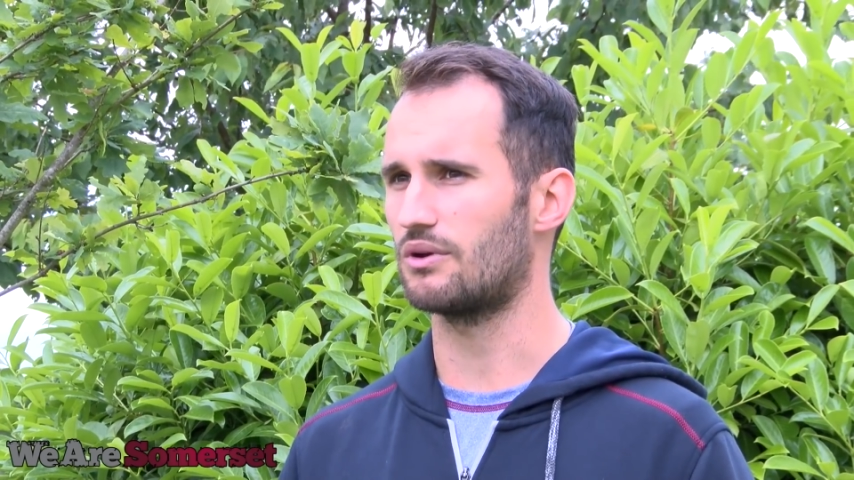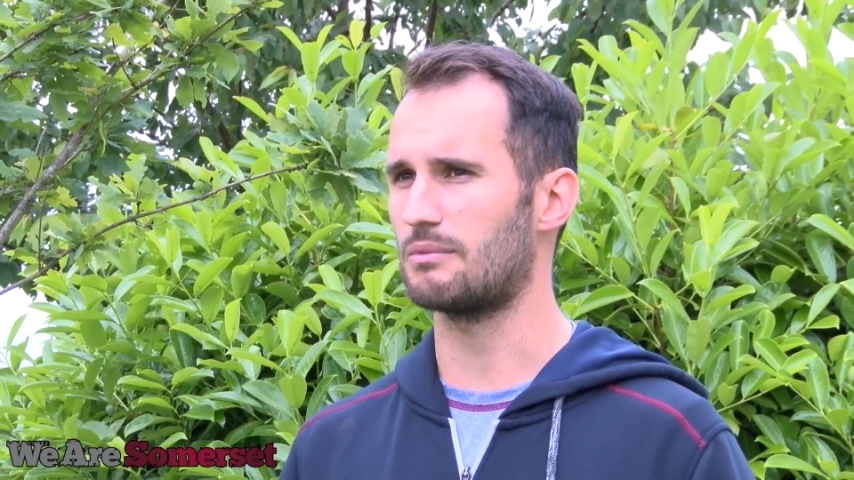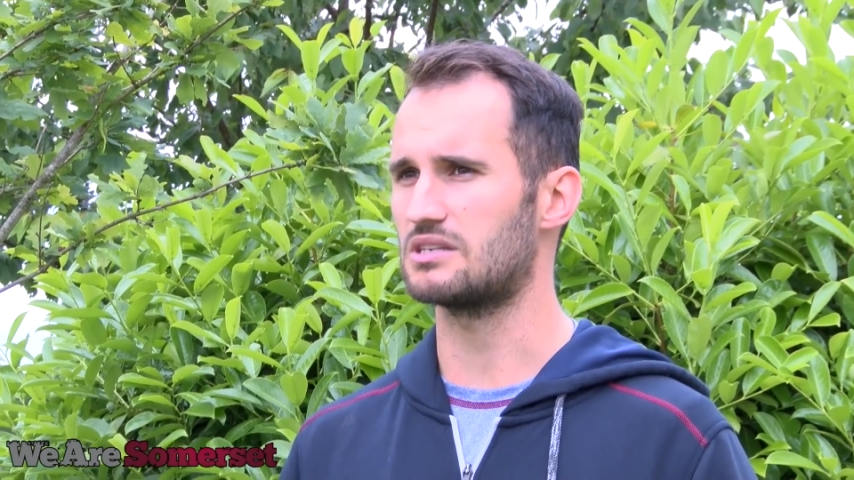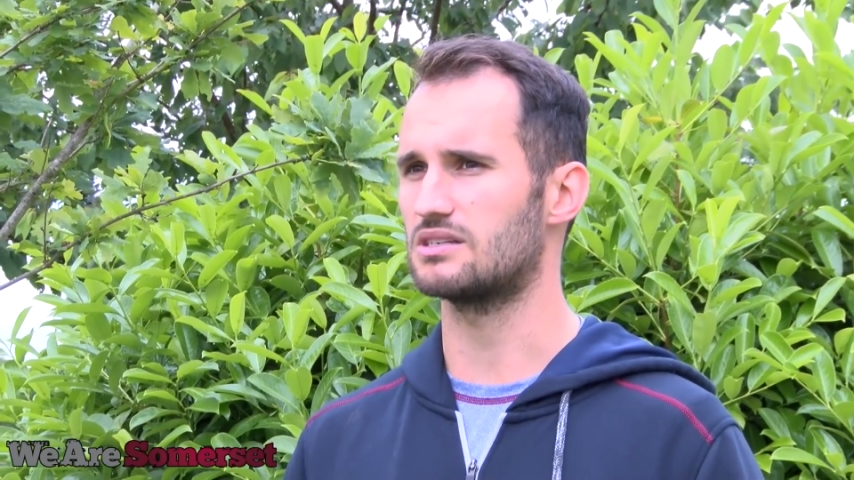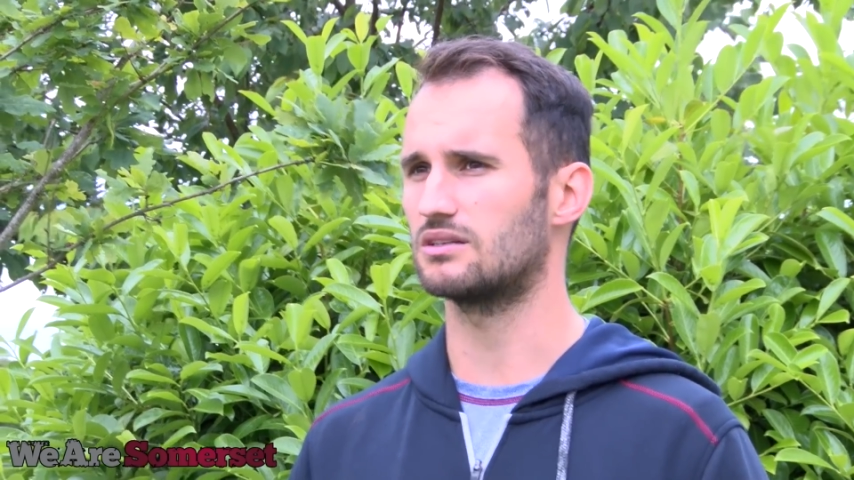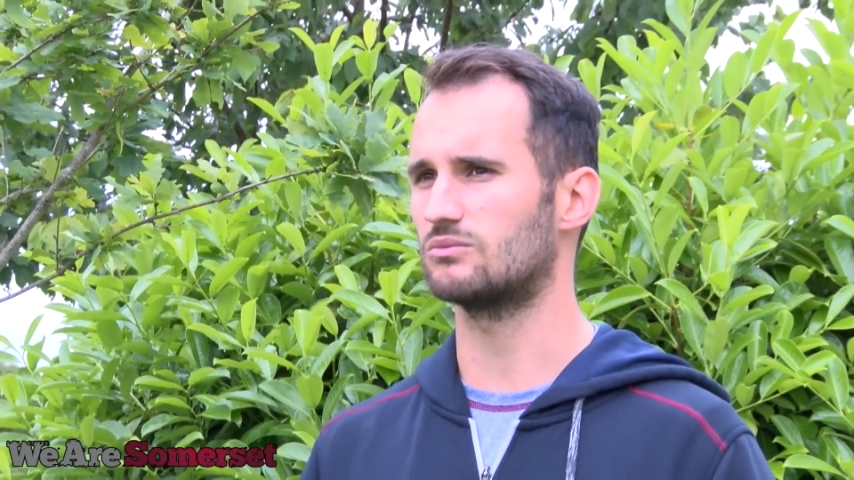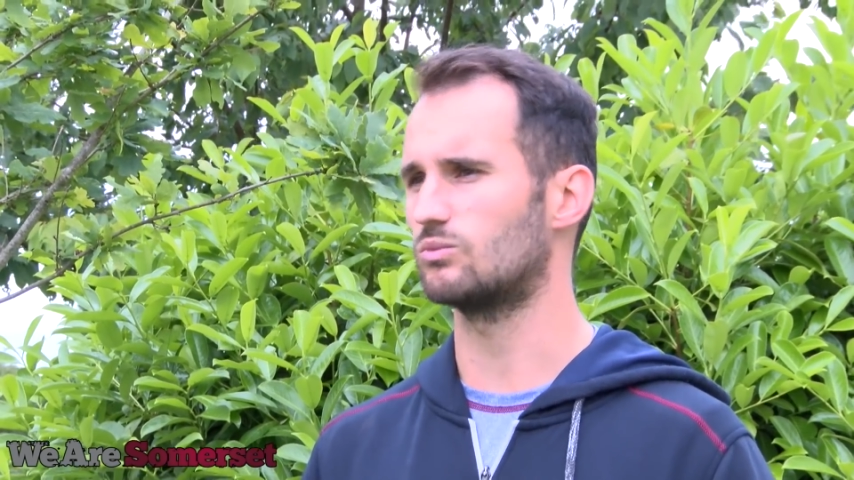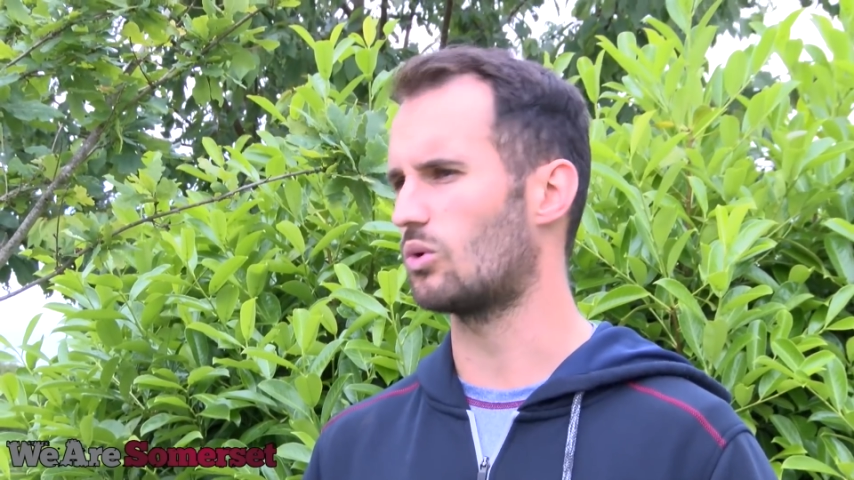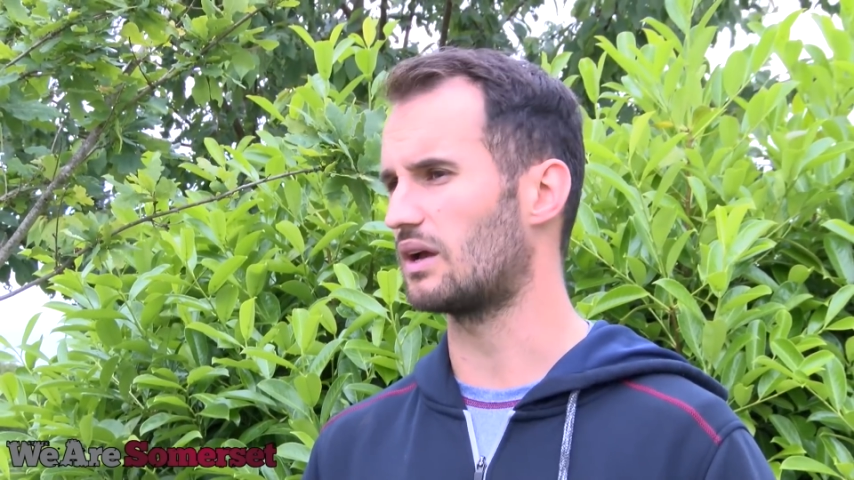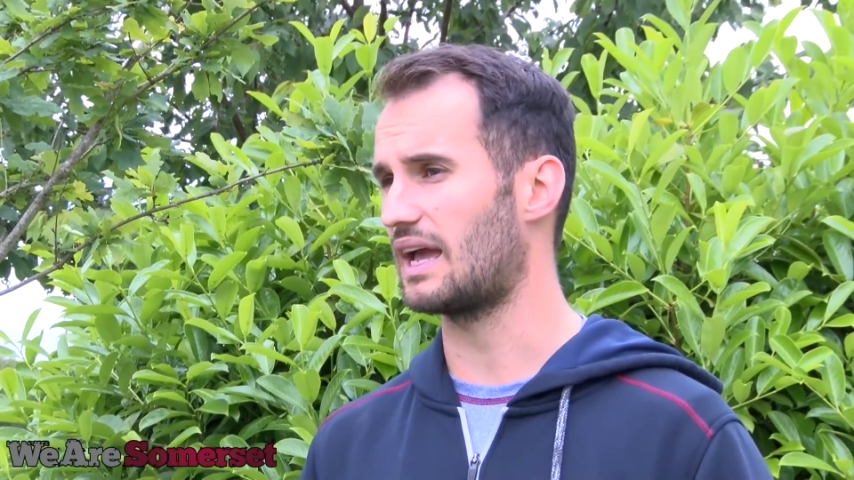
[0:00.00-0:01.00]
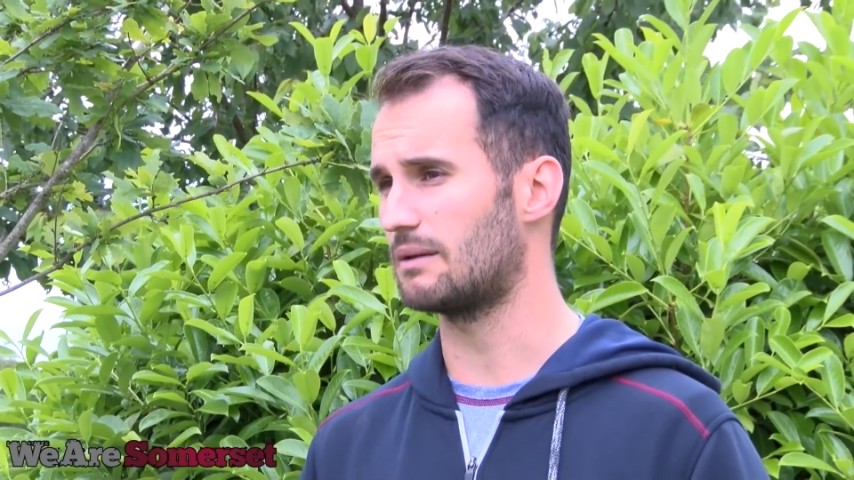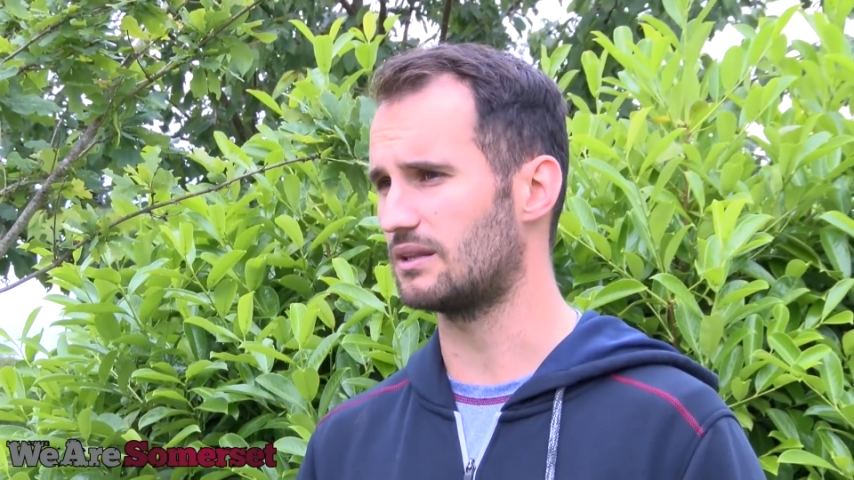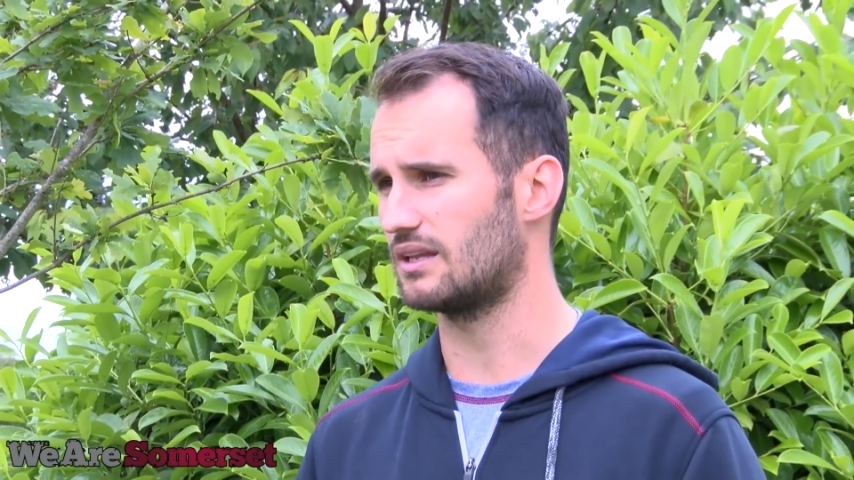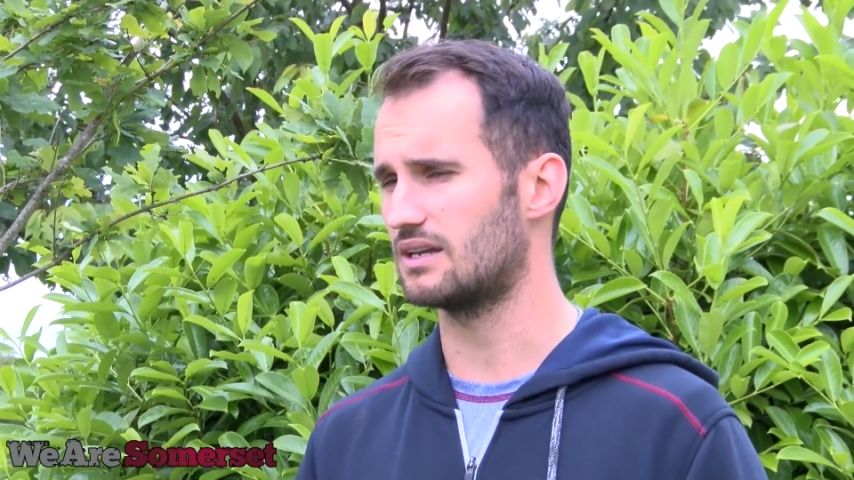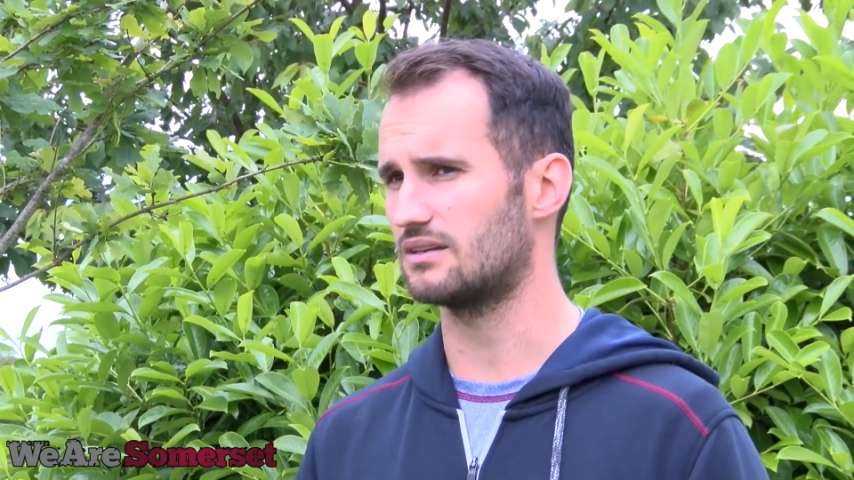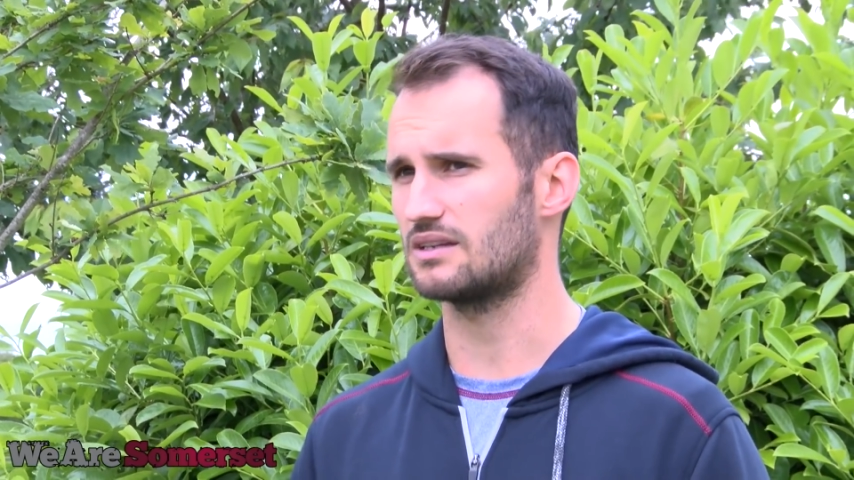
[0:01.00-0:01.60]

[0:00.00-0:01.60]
only missing 1 game in the end